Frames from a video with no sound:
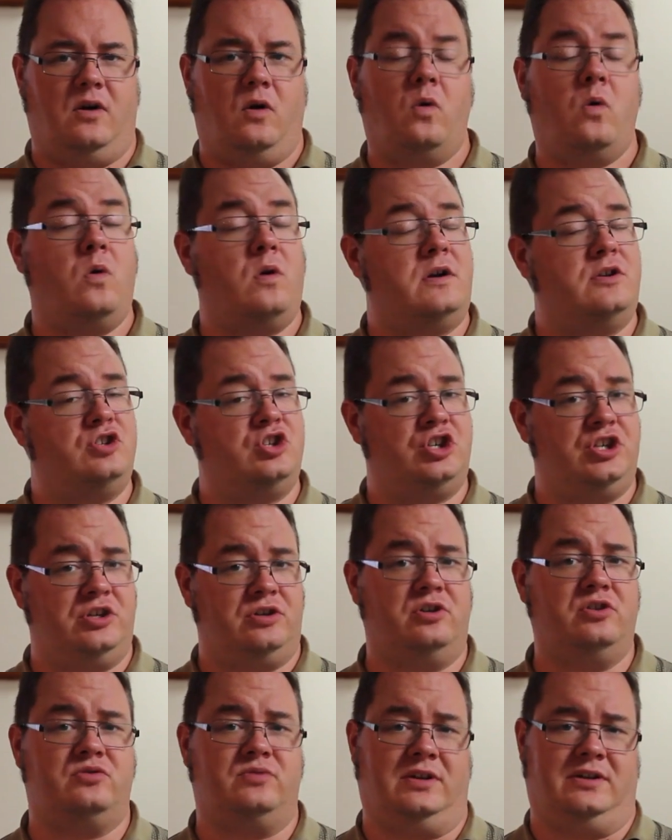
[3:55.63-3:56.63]
or
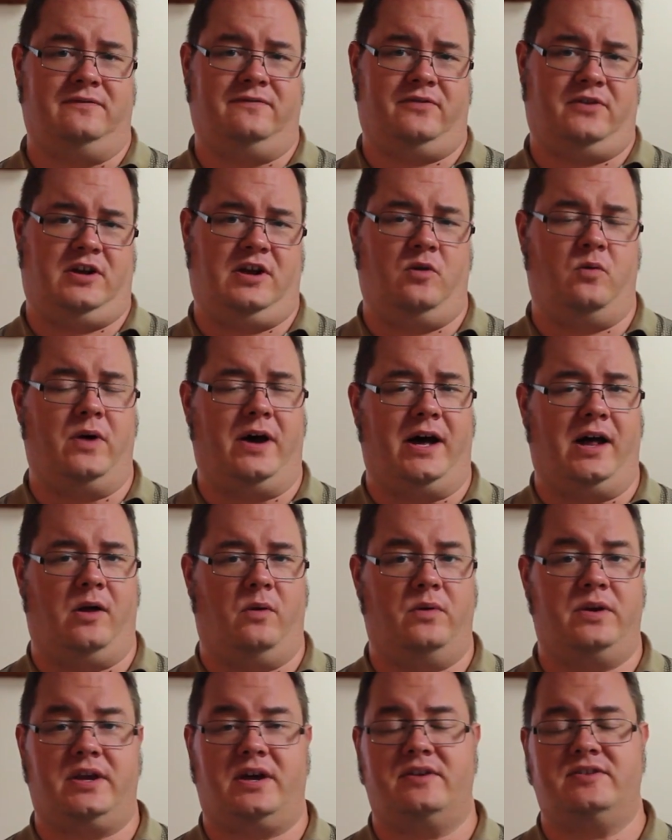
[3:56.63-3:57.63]
children very well
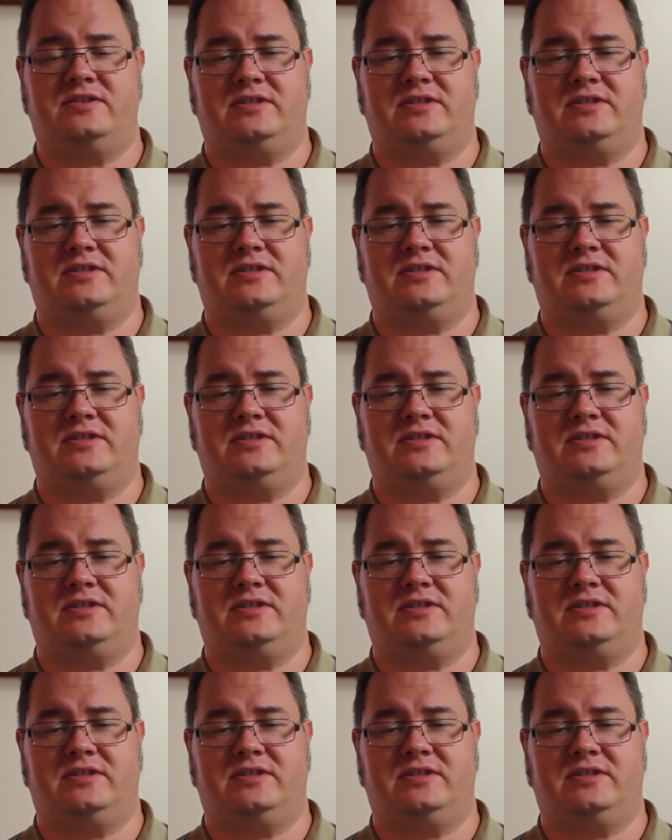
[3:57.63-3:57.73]
with our